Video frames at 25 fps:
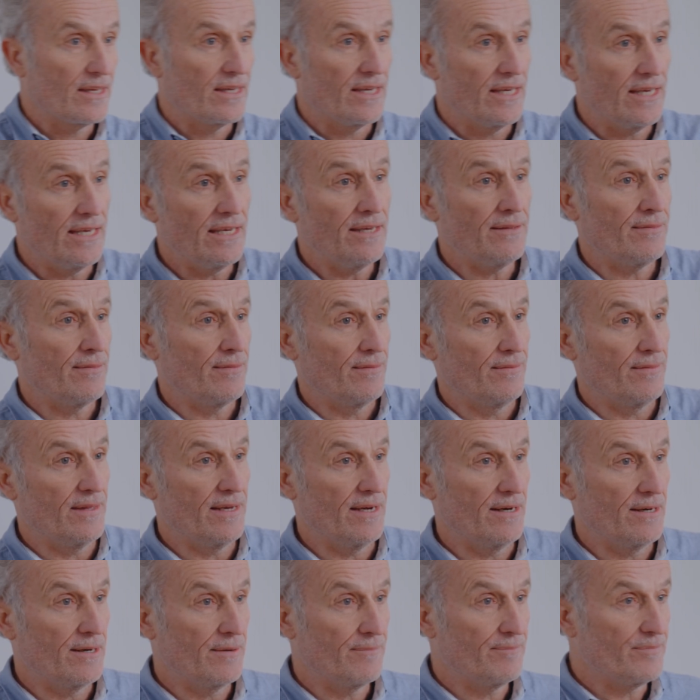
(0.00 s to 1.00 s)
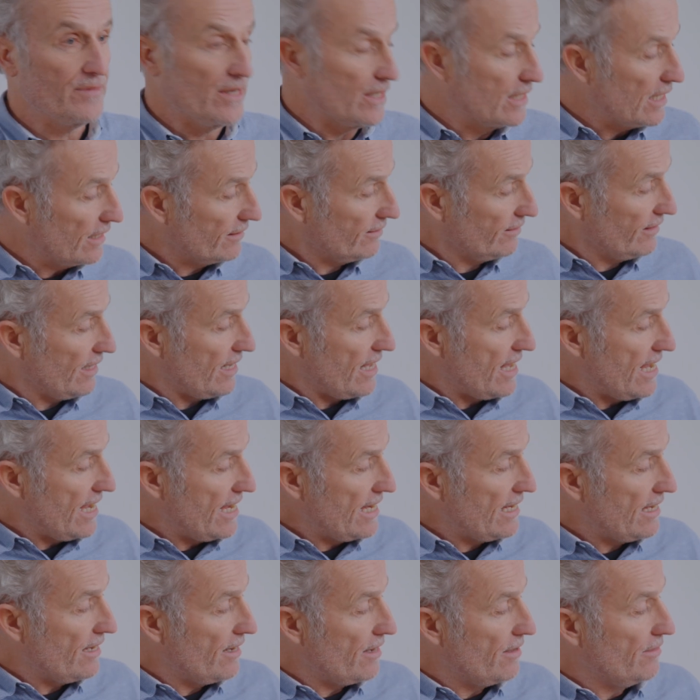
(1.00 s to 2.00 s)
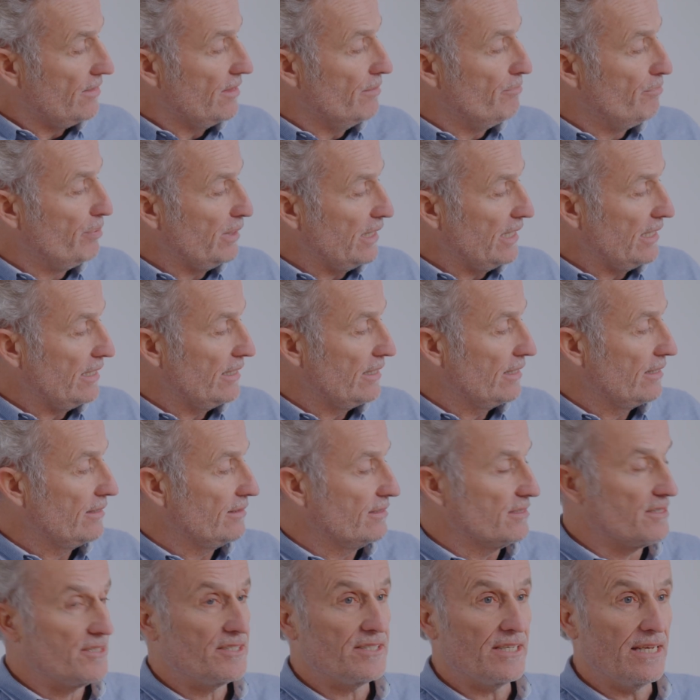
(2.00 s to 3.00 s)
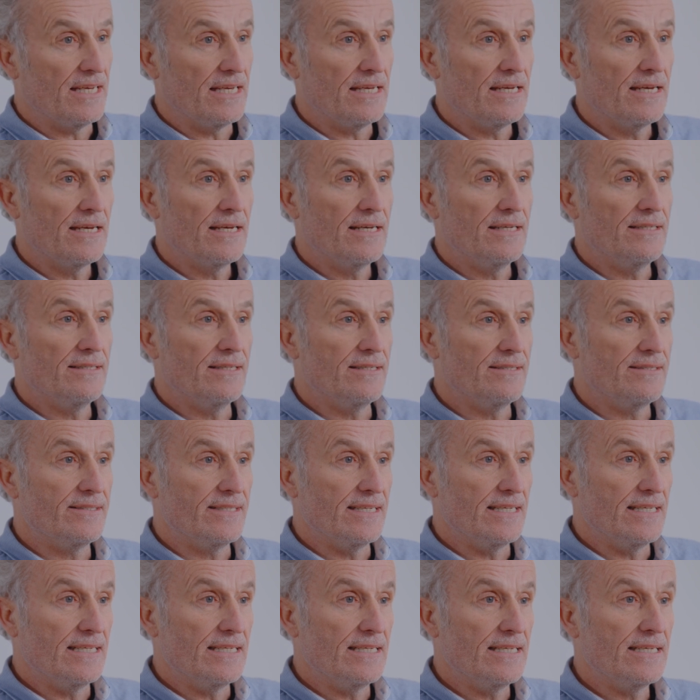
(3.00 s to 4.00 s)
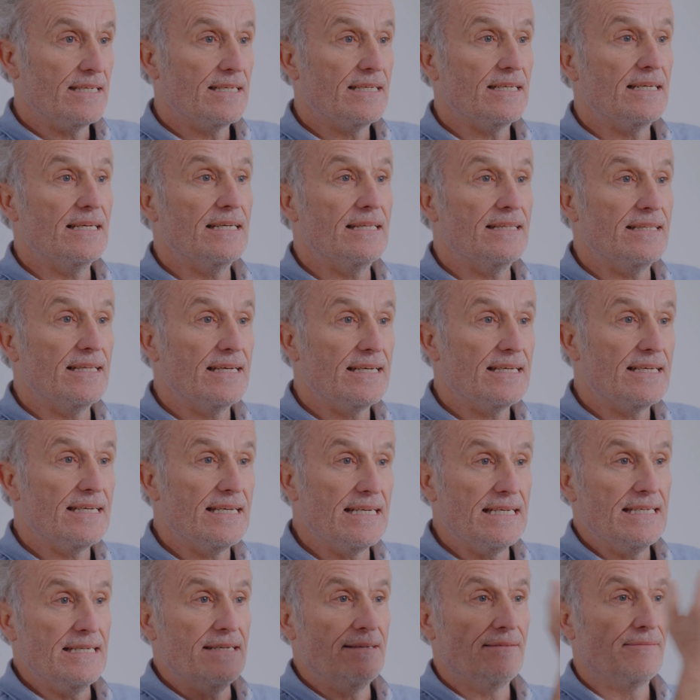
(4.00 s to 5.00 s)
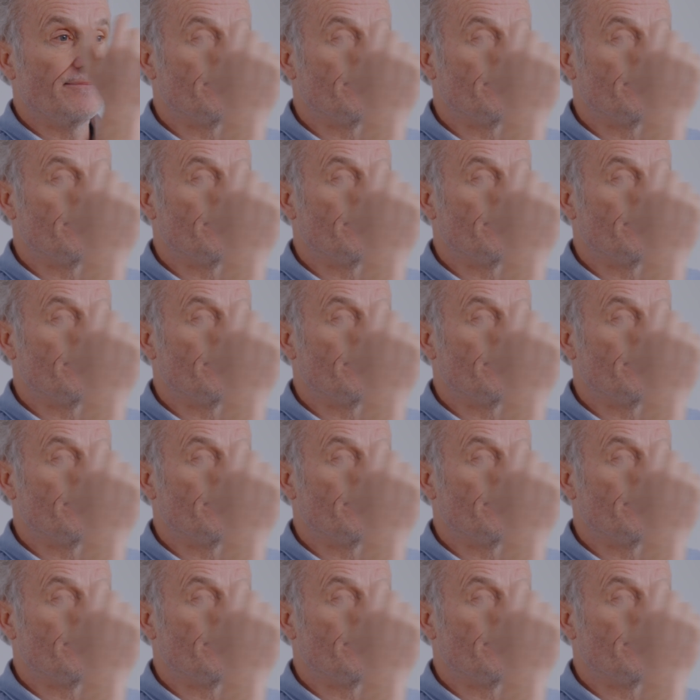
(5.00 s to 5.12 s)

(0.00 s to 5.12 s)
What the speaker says: Here they are. You got the A, the B, the C, the D and the E.